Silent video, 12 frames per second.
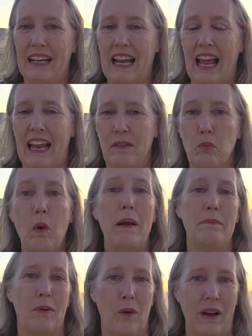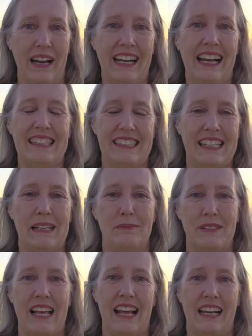at one point, it seems
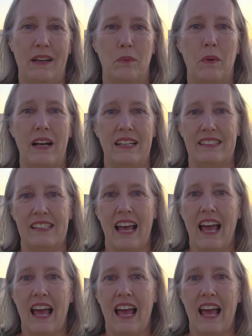that it was